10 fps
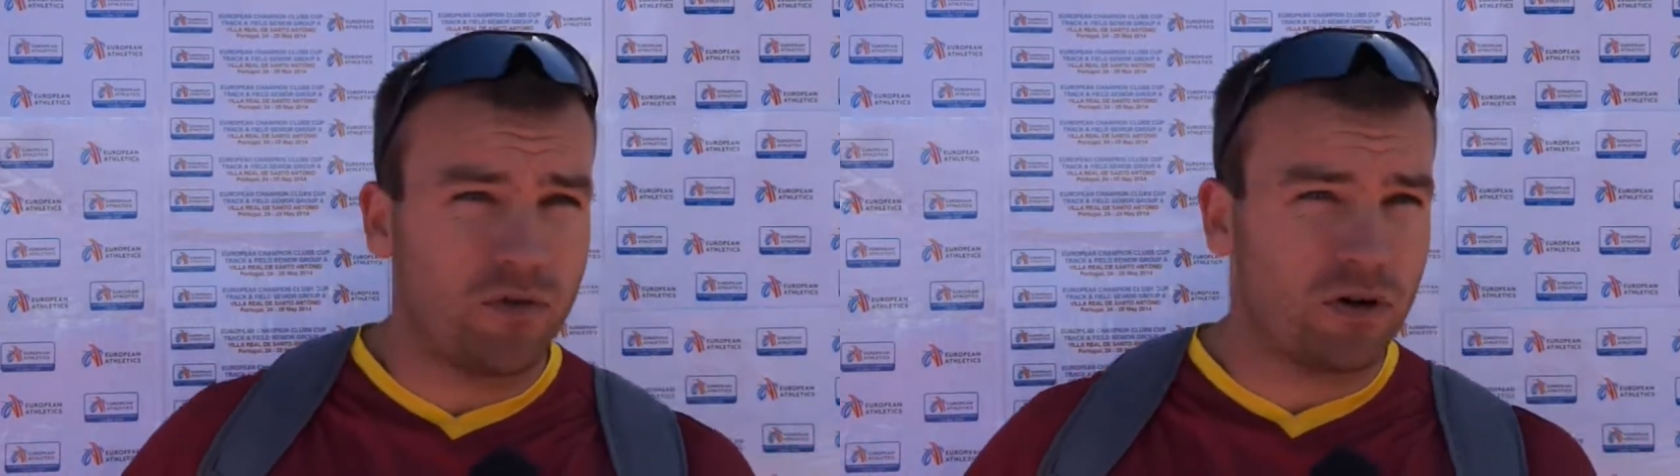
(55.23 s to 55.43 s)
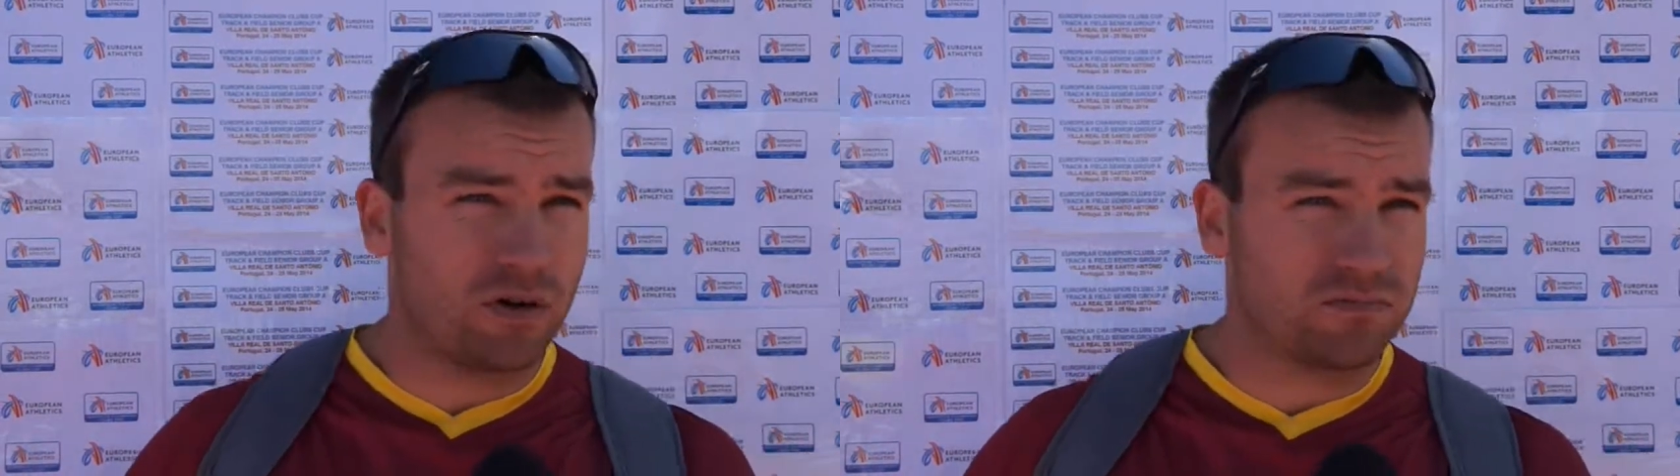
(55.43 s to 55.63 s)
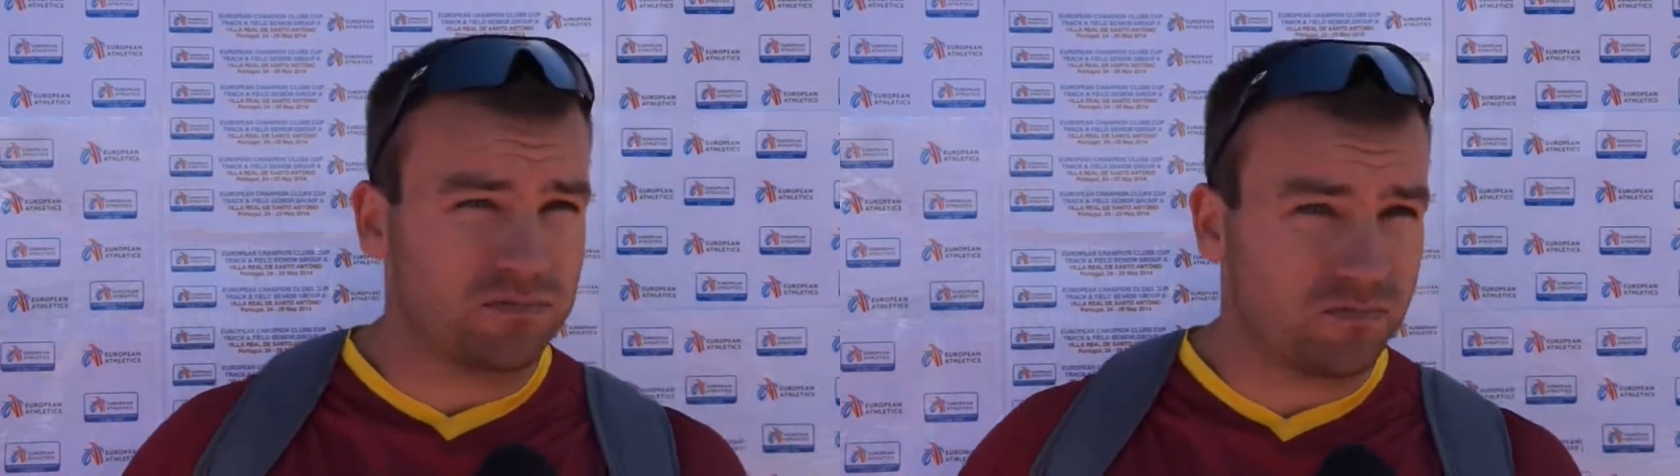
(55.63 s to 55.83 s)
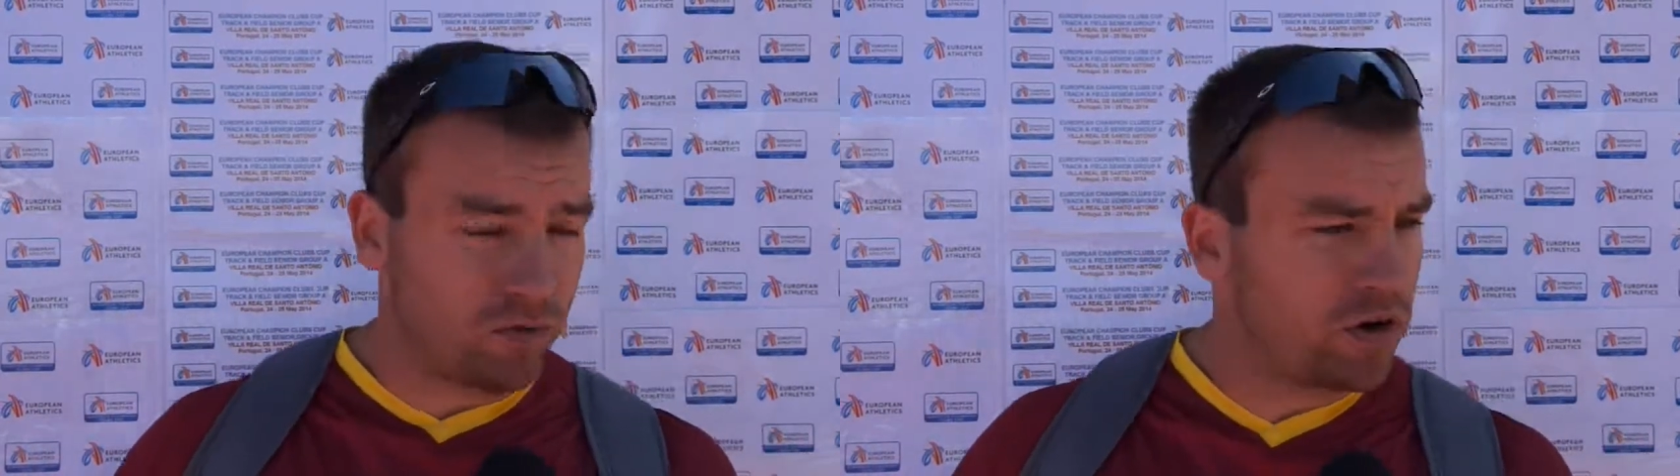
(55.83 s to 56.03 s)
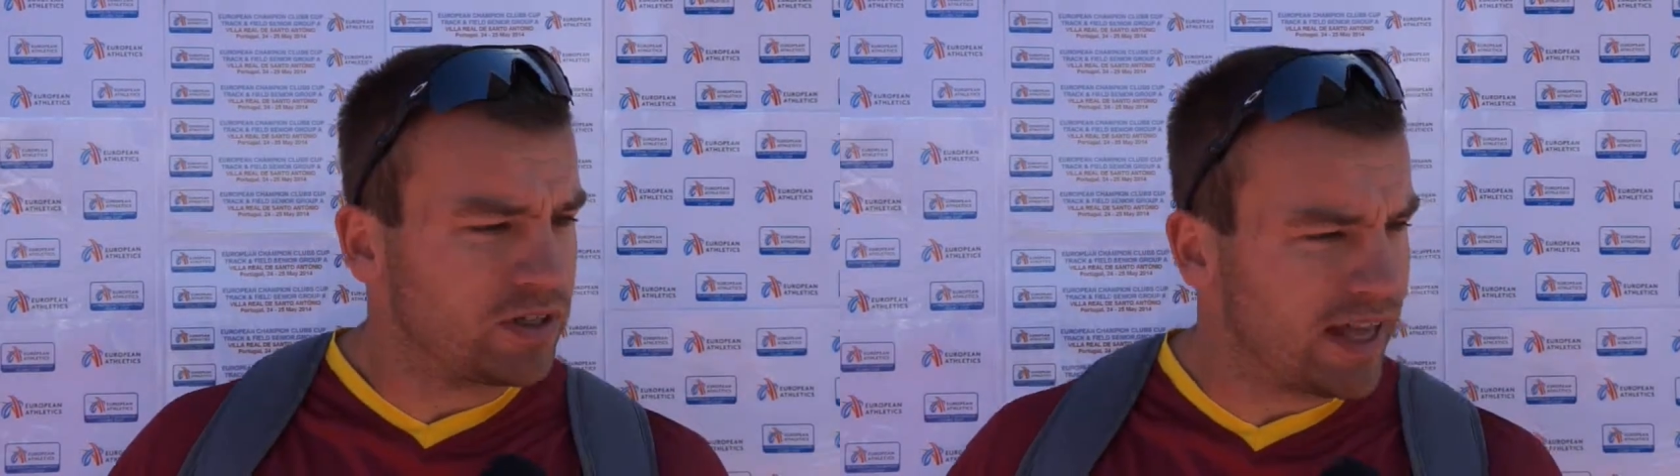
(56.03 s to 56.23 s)
for
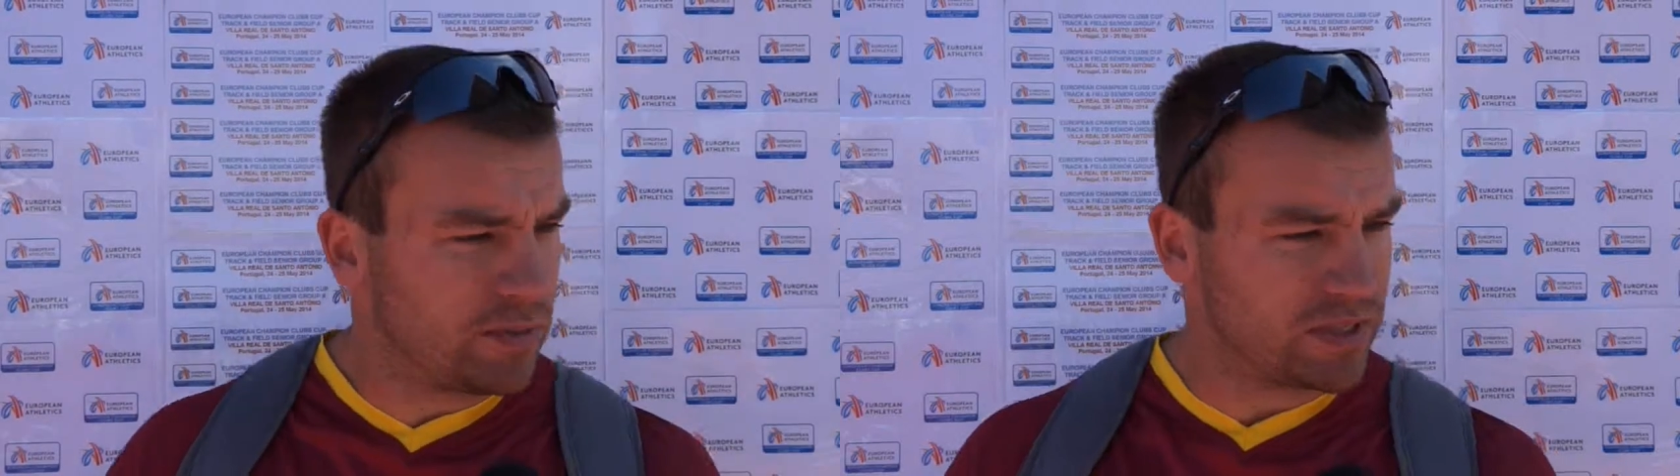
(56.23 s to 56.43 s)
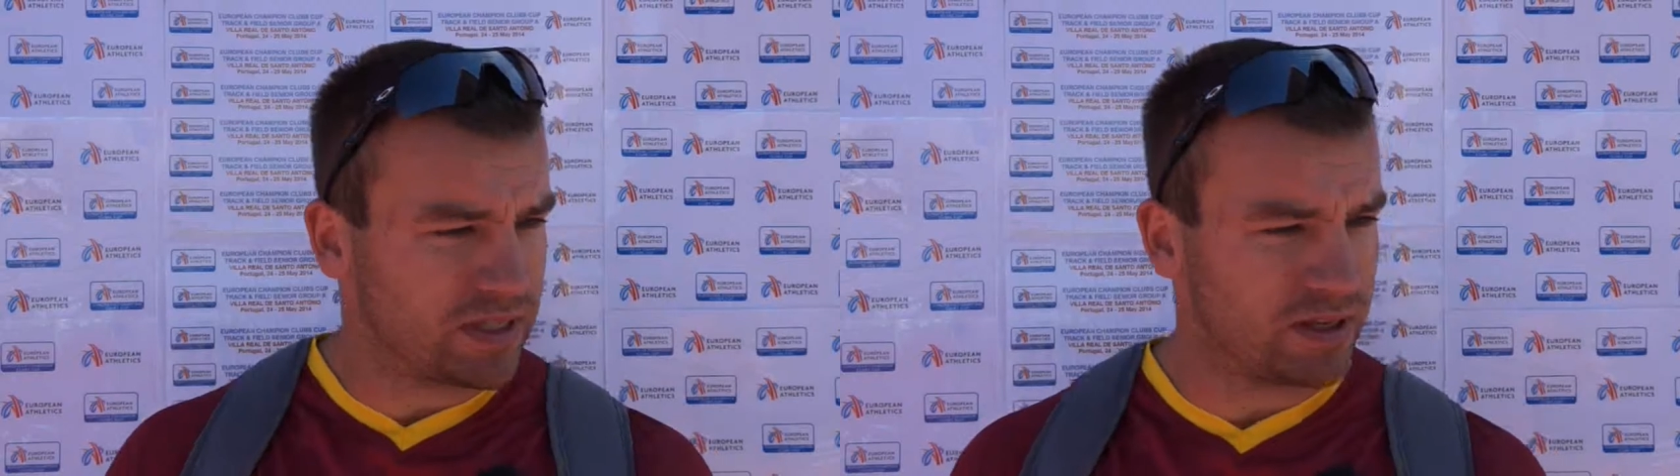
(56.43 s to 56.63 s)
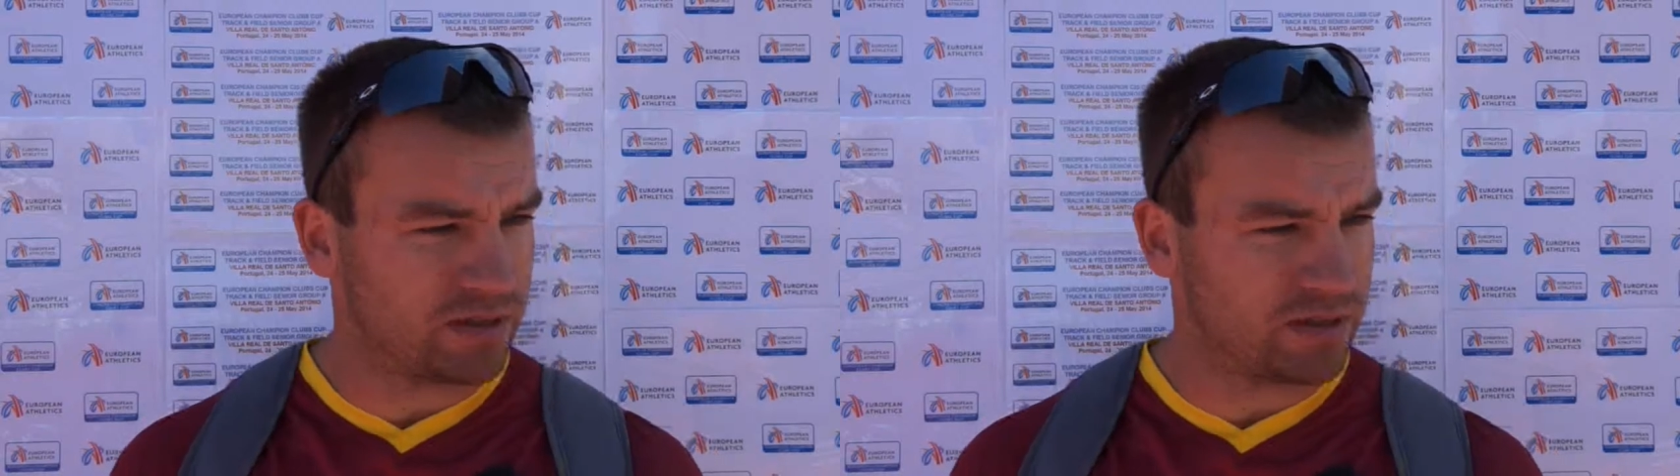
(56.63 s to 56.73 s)
four attempts,